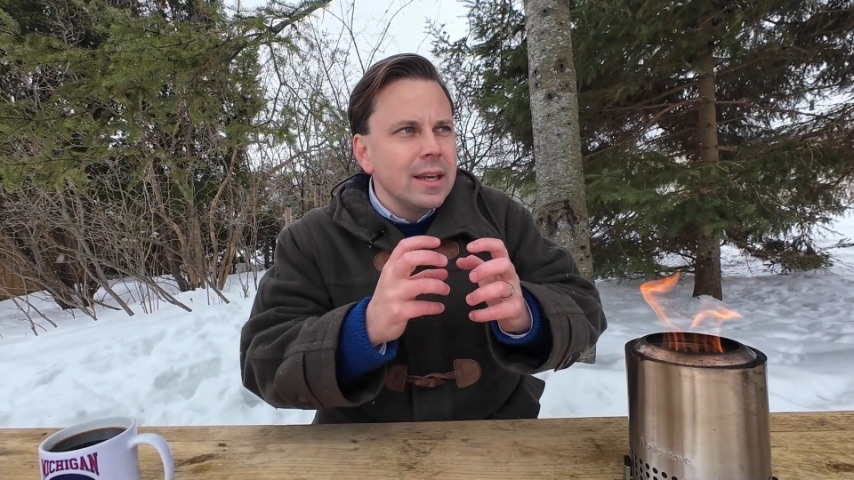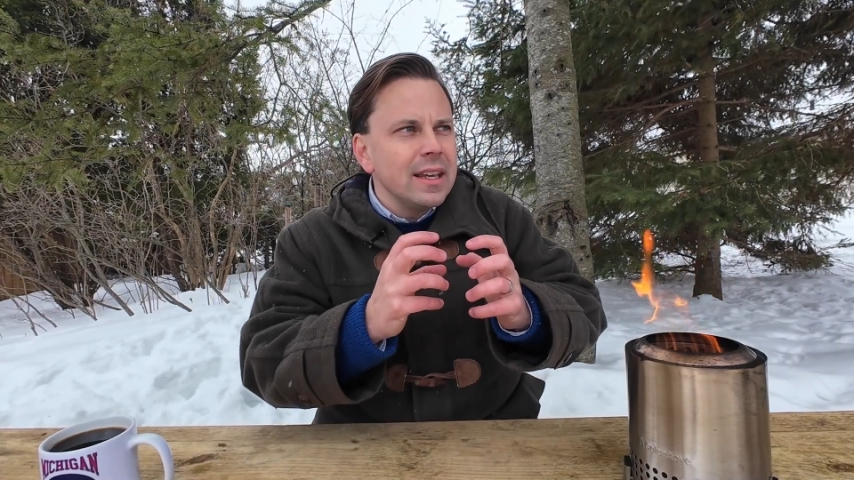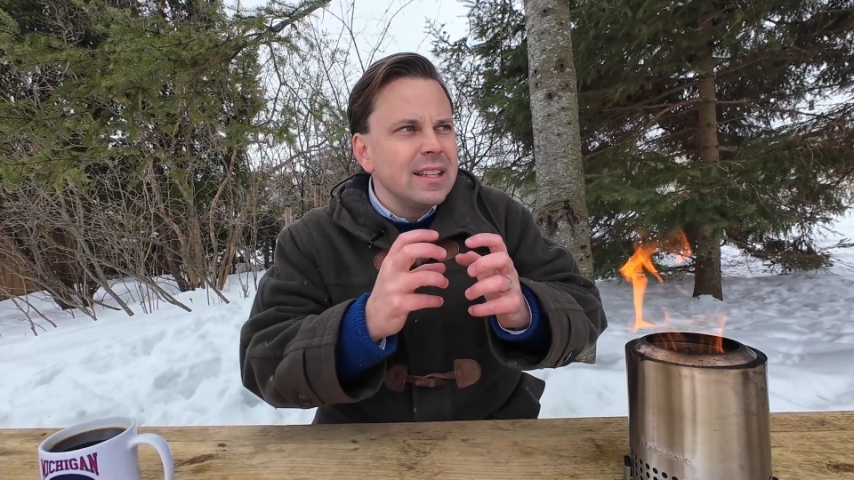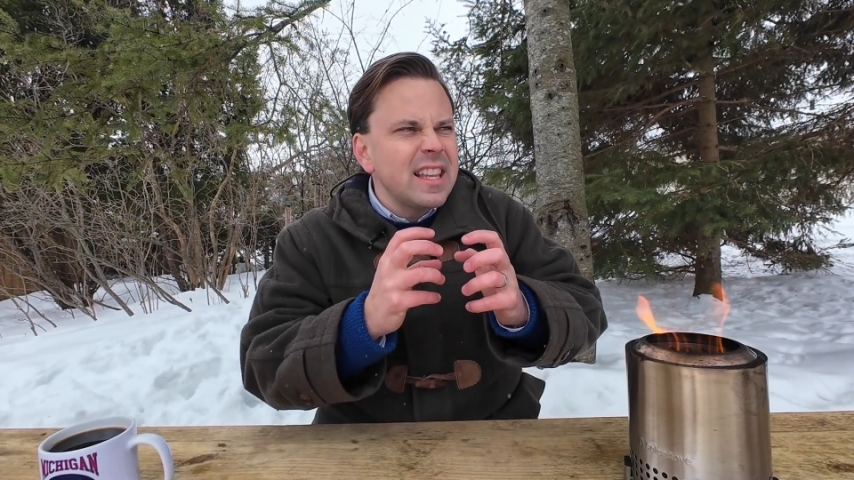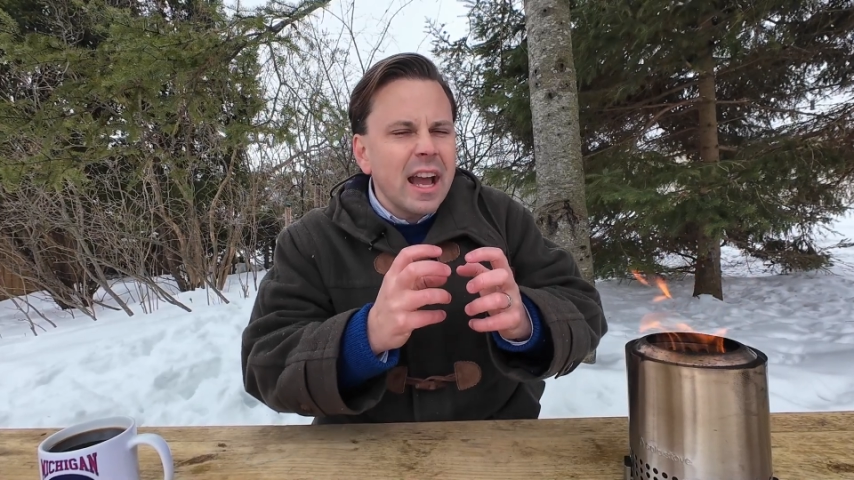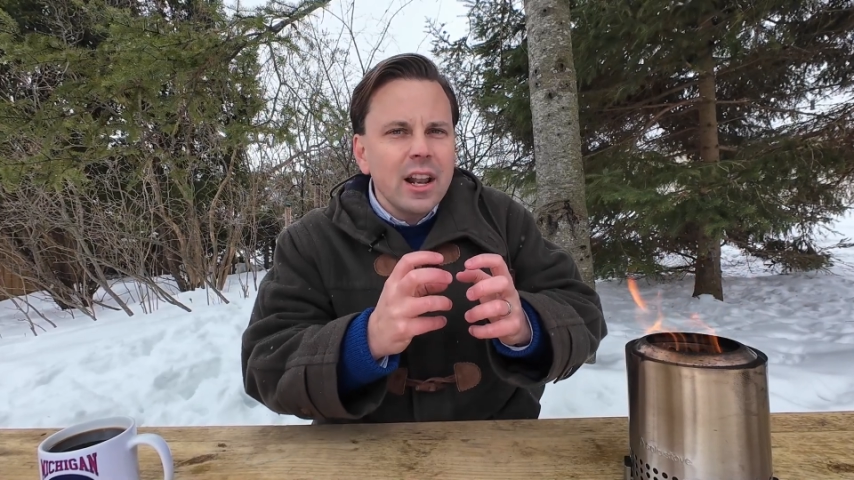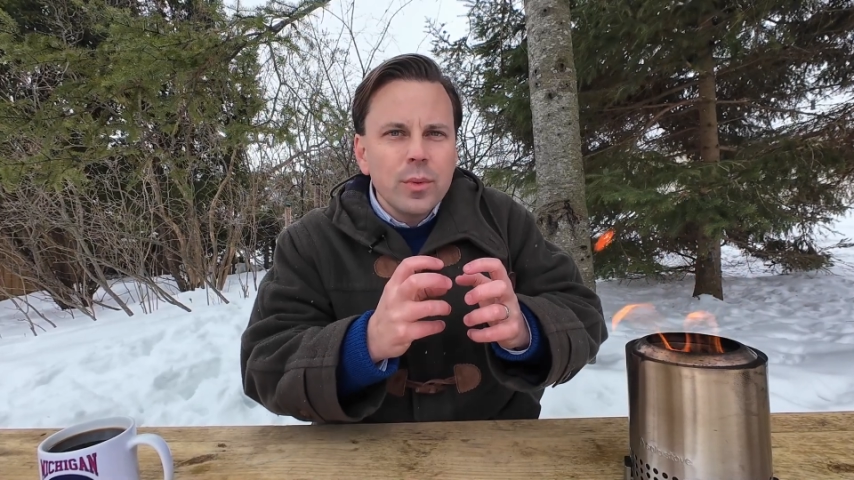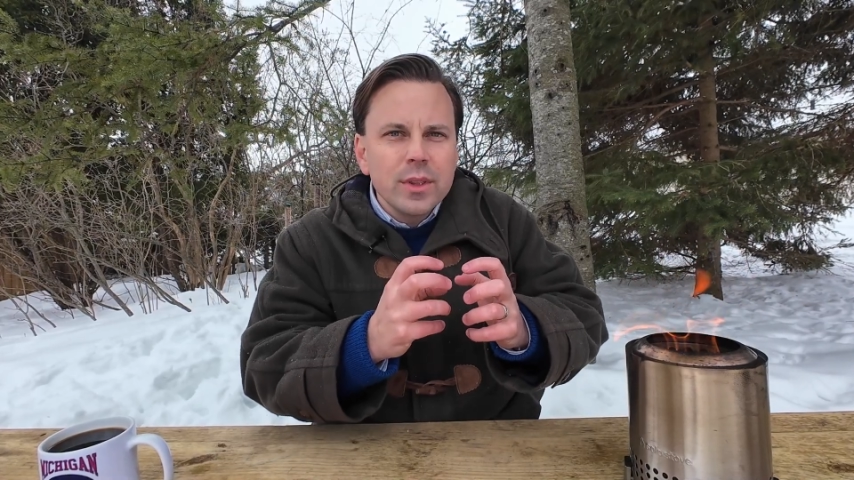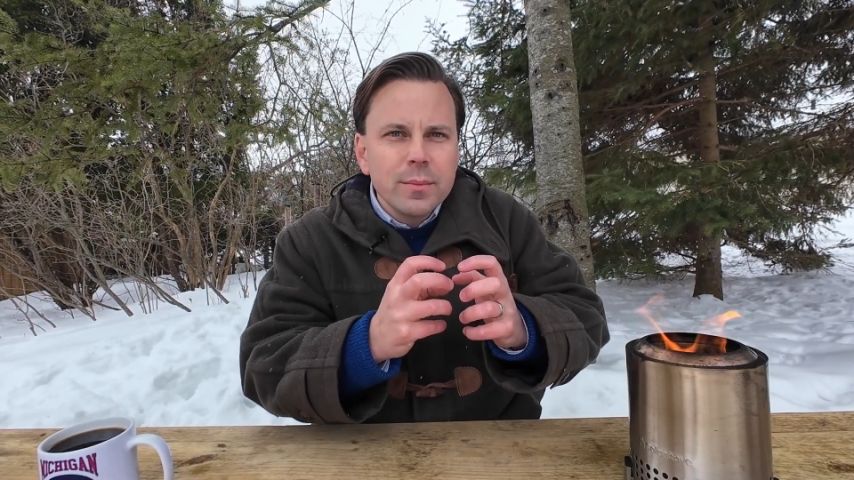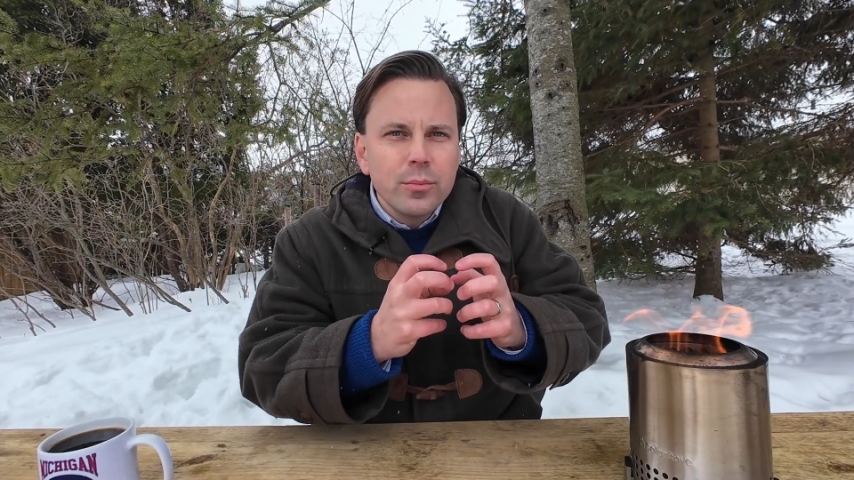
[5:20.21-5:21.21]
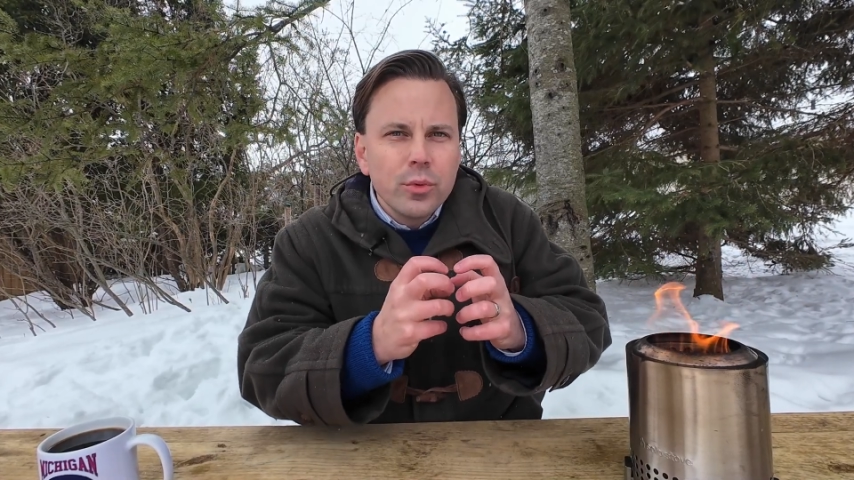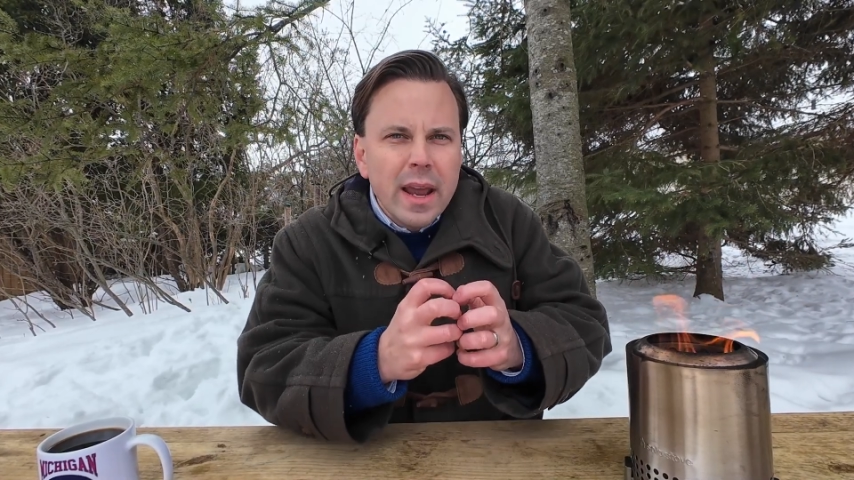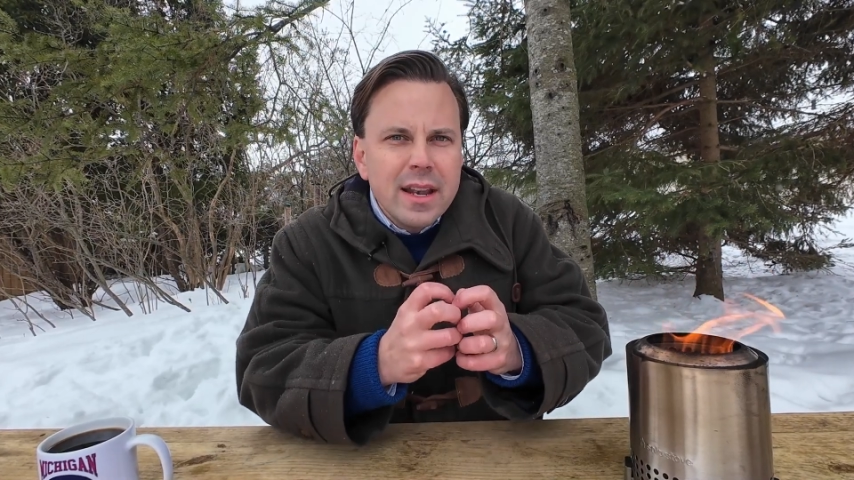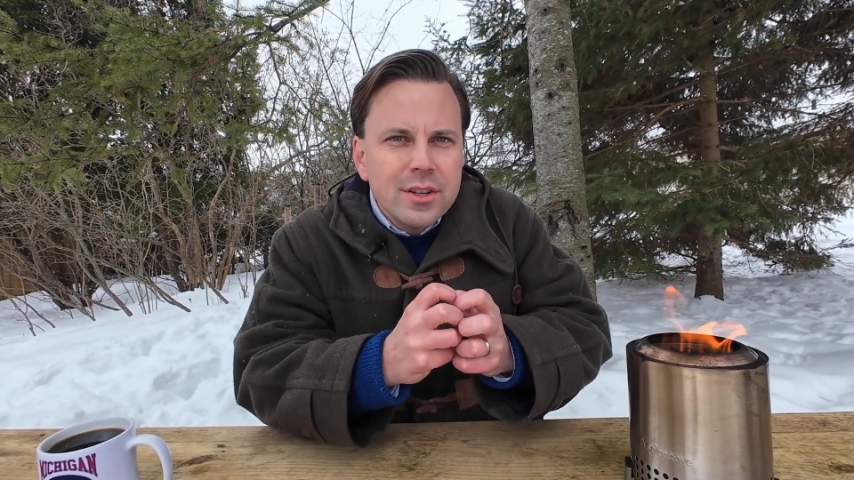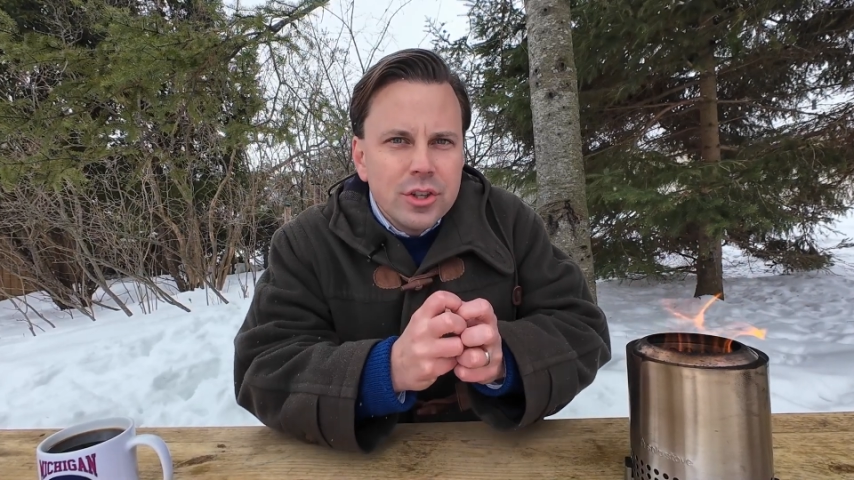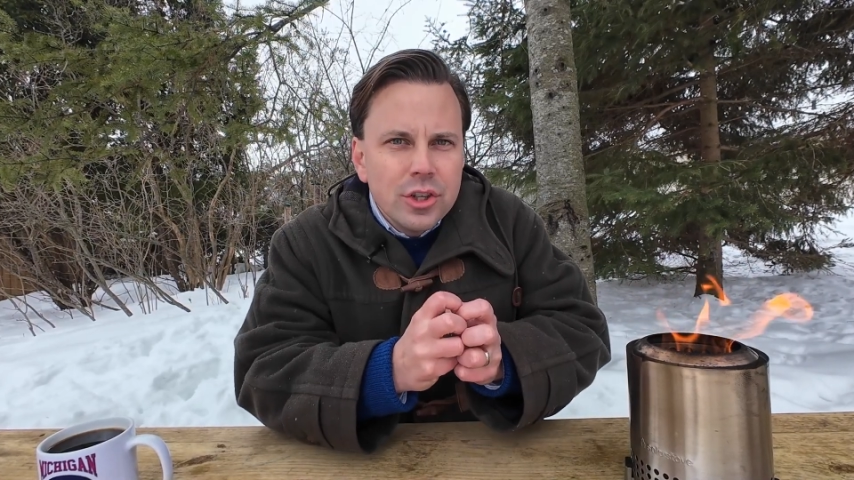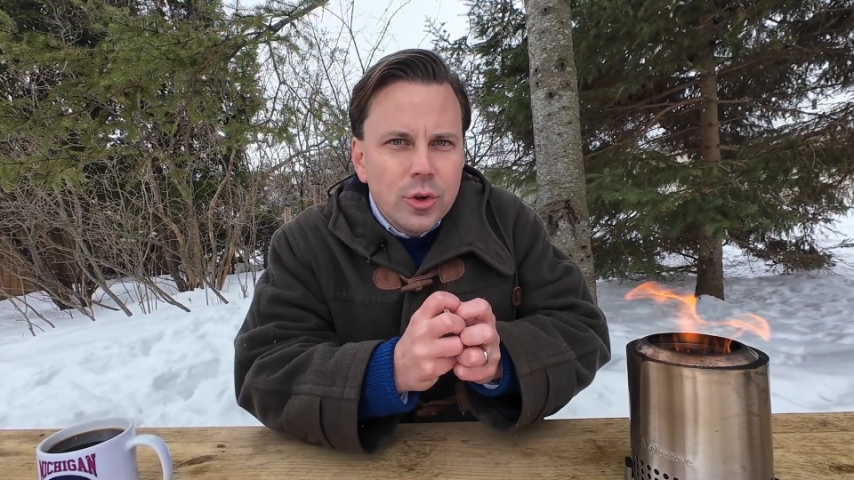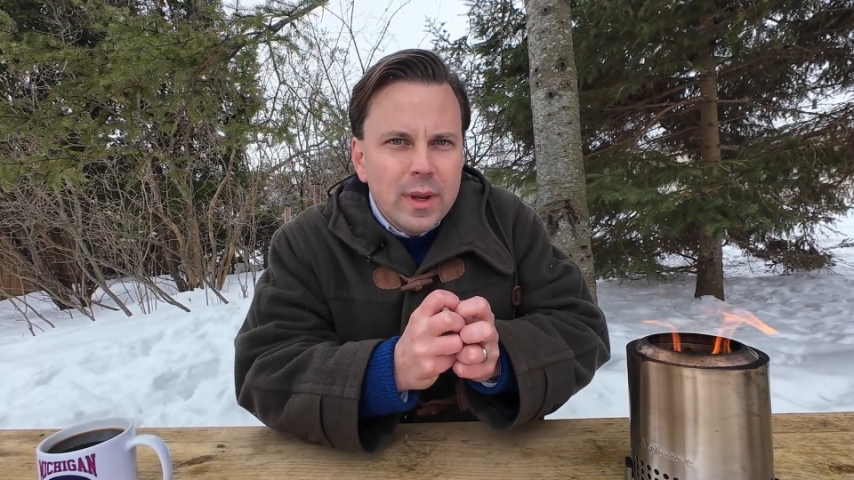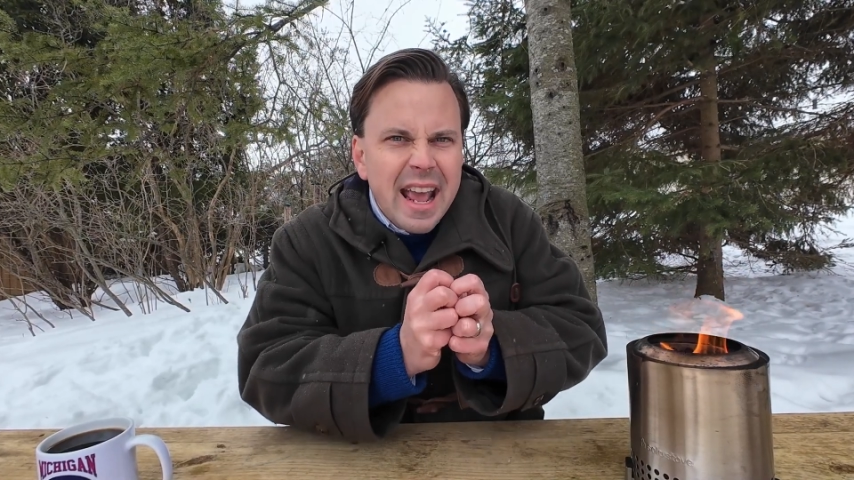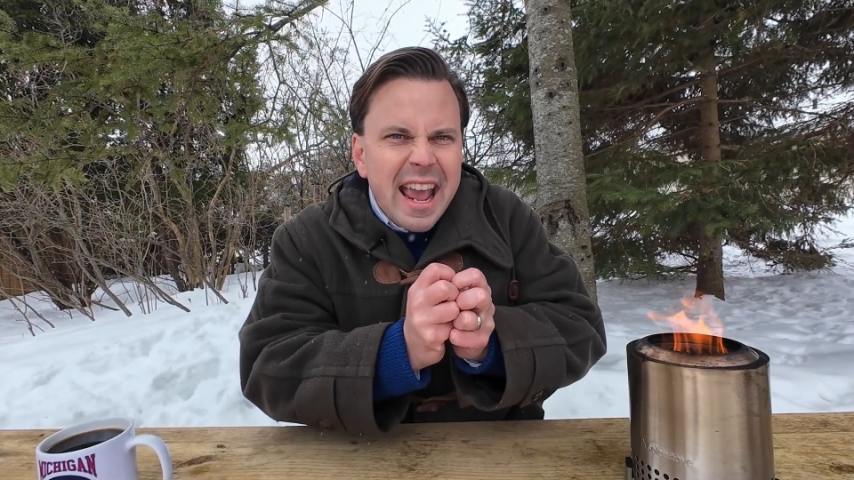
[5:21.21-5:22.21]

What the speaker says: exactly what they're bred to do and